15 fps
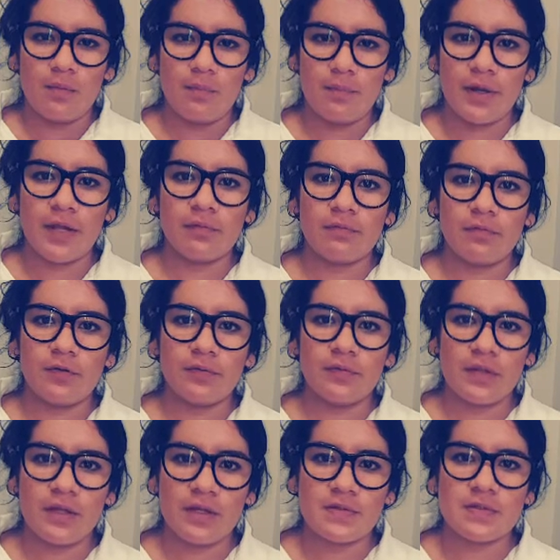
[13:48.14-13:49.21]
Bradford
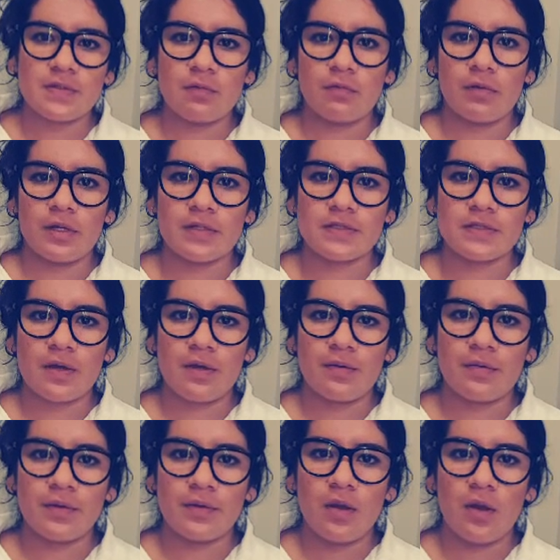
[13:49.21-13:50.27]
test was
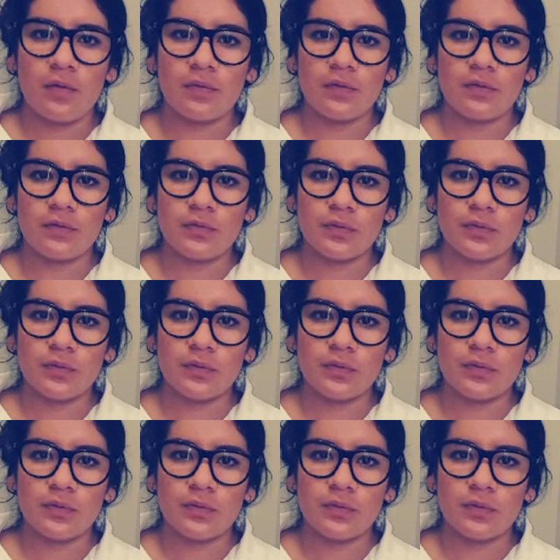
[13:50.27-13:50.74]
carried out